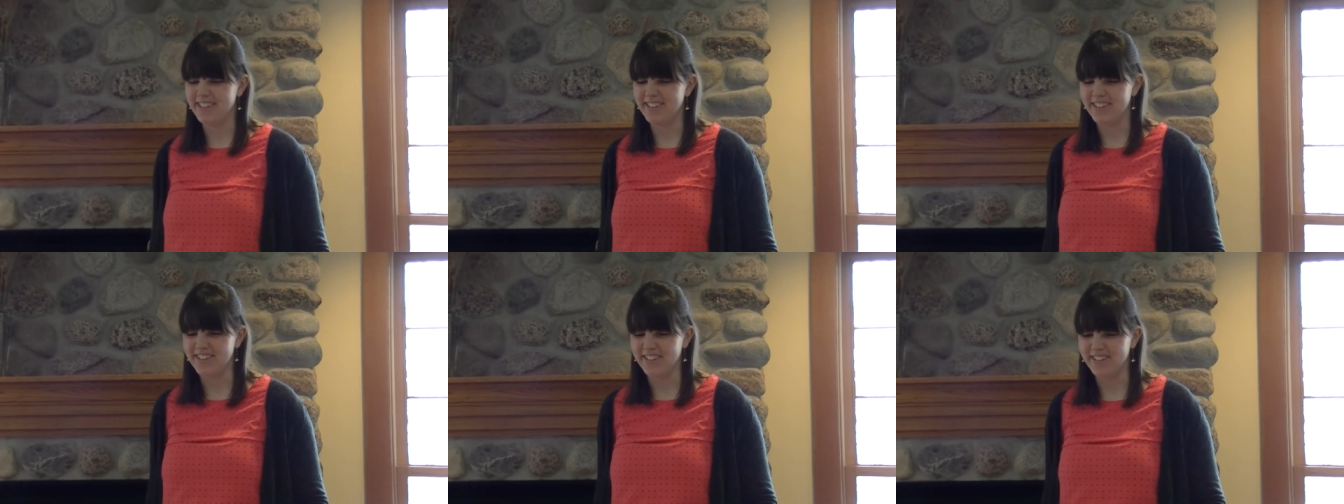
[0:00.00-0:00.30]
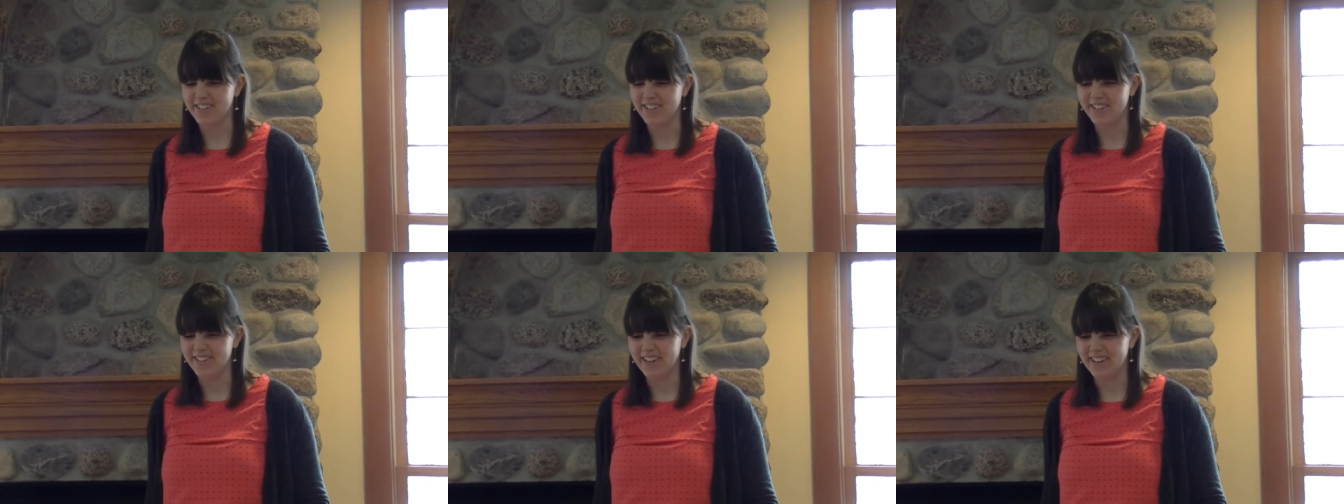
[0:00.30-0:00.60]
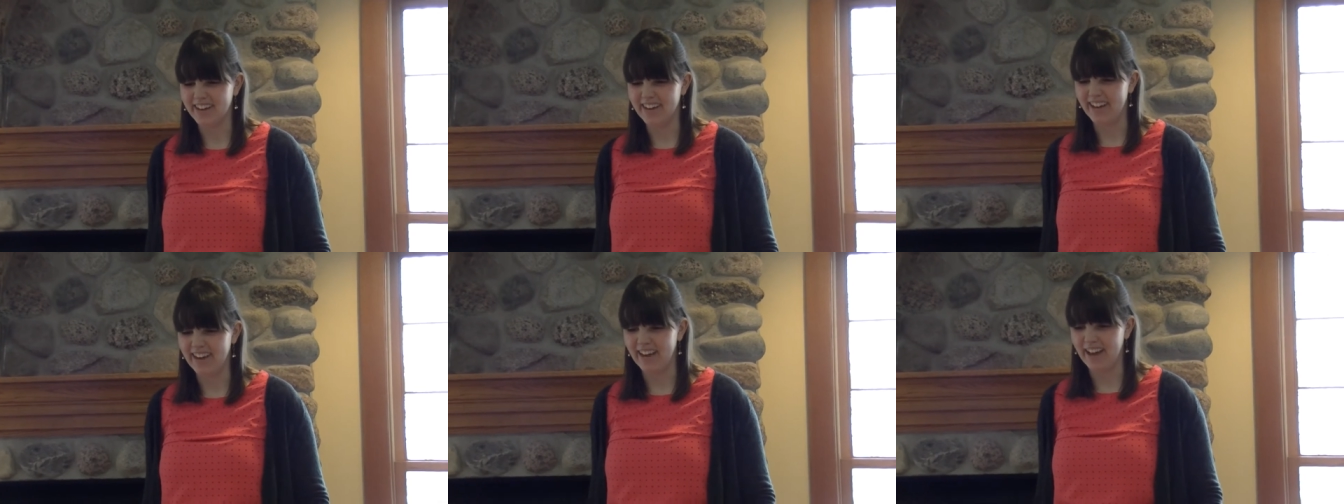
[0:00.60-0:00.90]
to
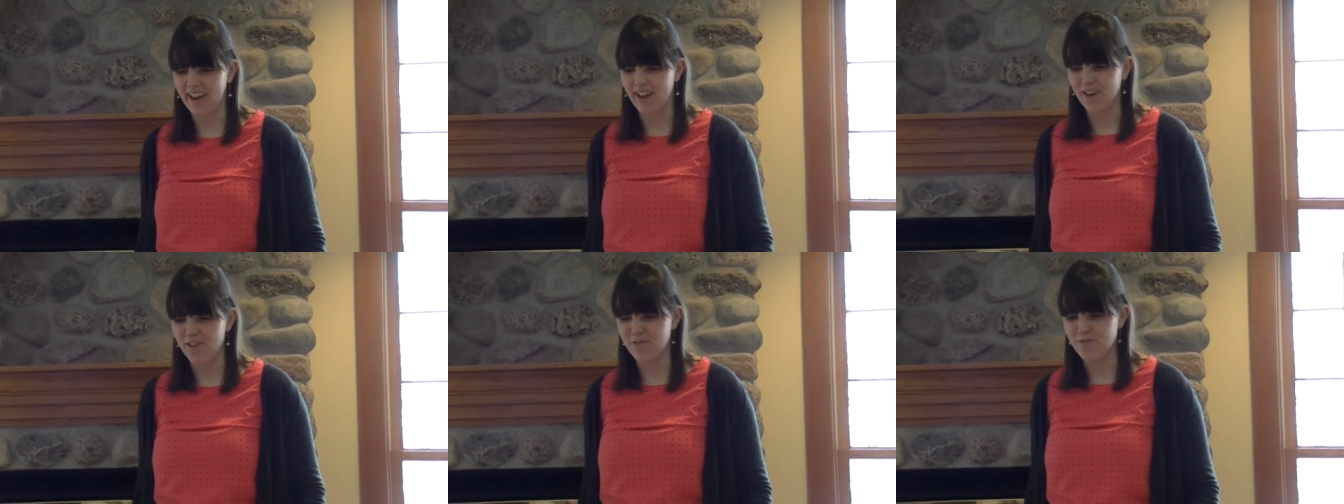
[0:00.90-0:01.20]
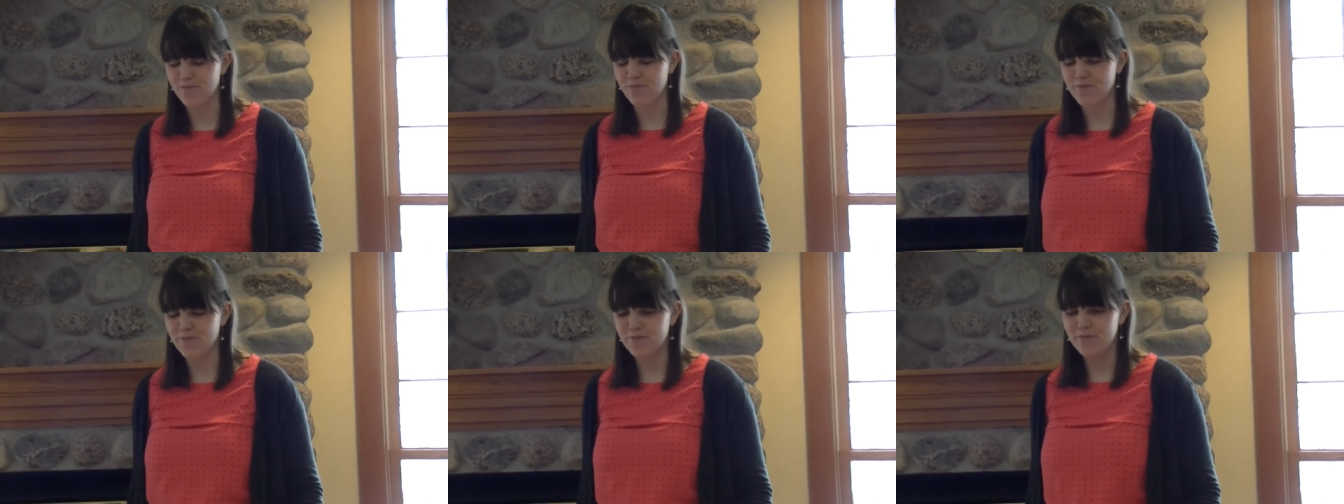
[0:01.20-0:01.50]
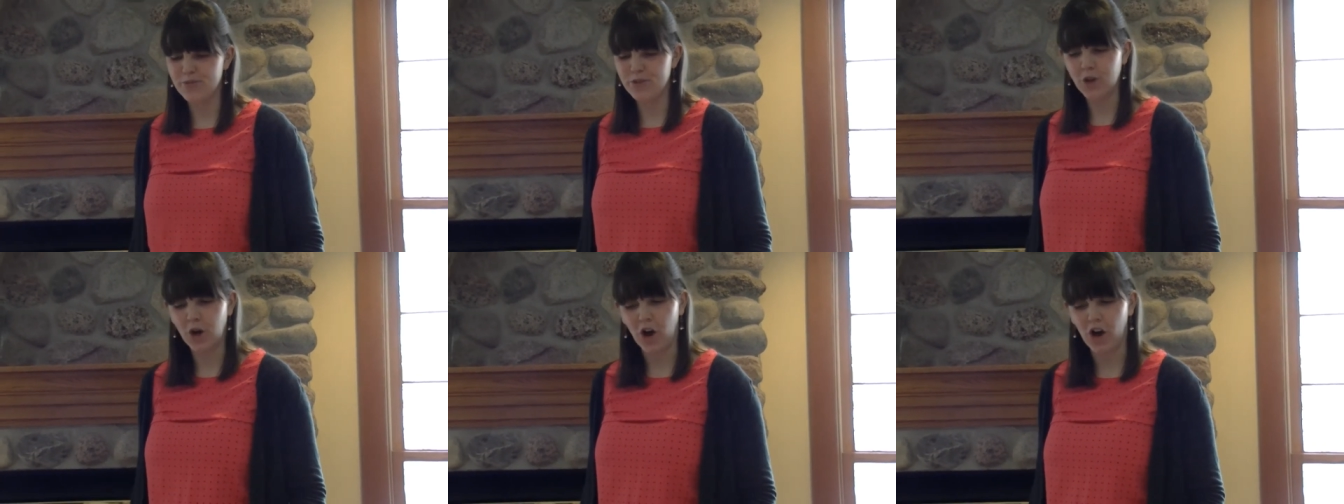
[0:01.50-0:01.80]
um,
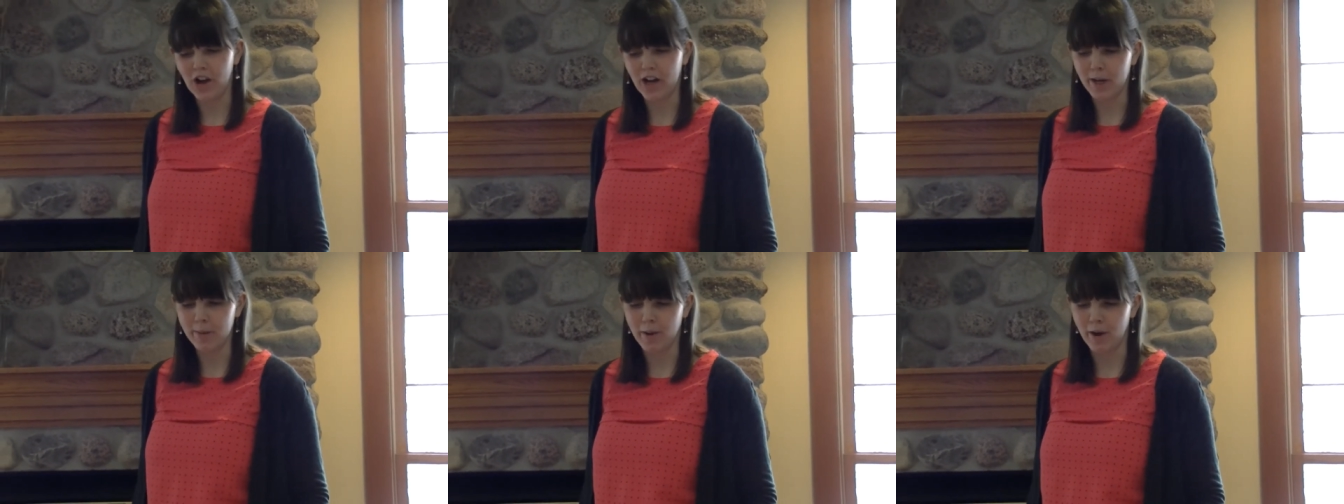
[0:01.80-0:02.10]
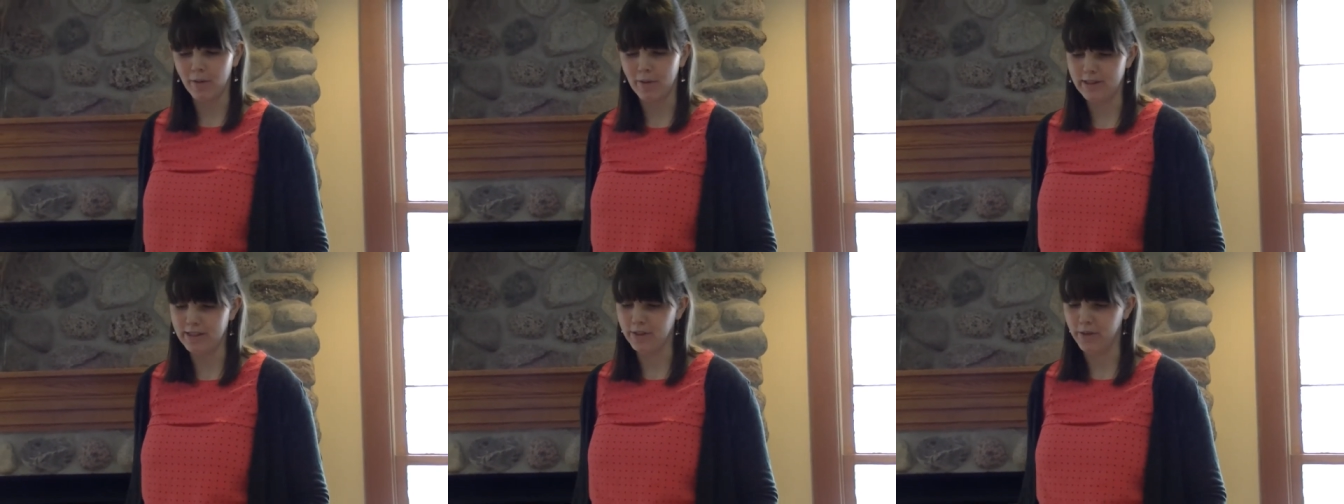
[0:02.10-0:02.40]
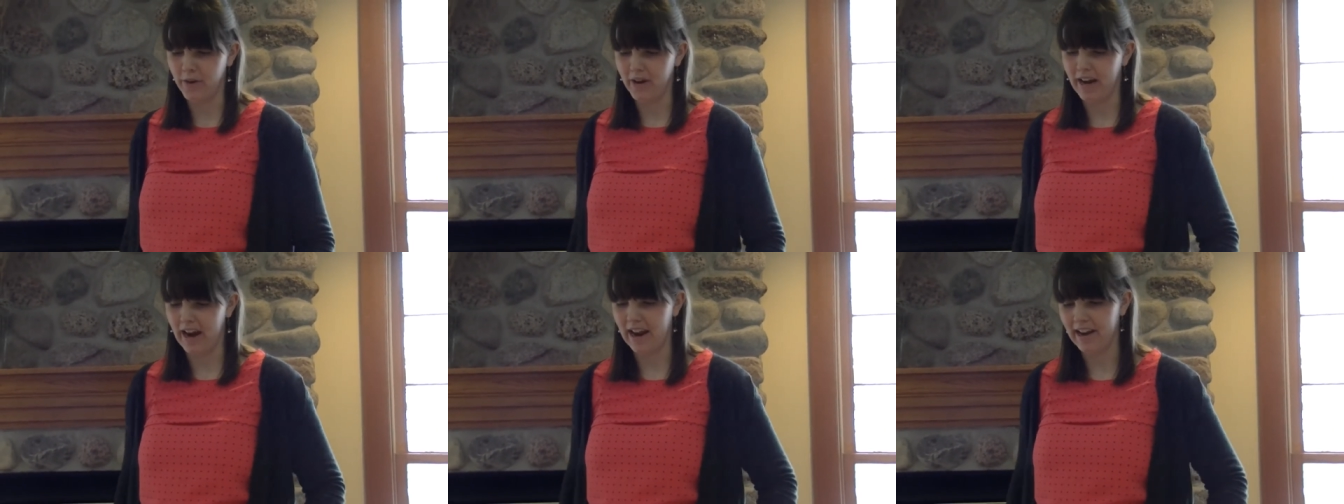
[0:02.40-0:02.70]
talk about what's going